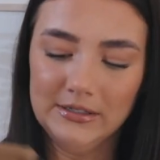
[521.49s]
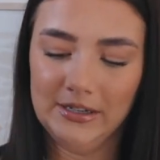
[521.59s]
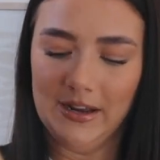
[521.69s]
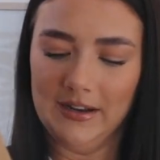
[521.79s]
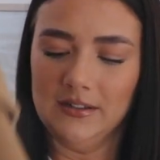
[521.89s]

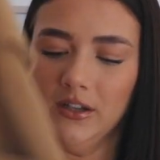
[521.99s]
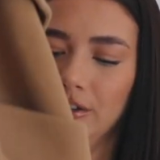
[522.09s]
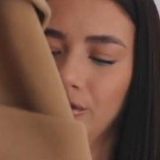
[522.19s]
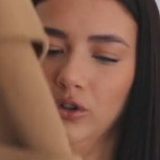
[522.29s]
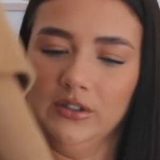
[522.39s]
Did get it in
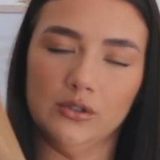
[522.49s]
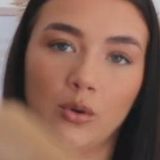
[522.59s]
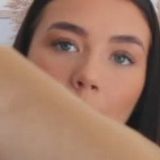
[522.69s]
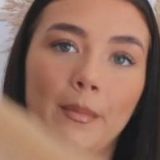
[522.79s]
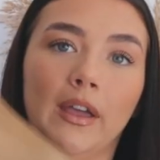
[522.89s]
size 4 because it's
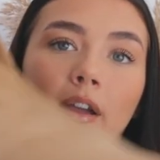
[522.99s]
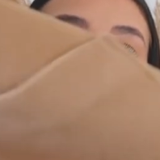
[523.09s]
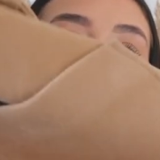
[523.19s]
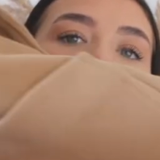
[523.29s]
quite big.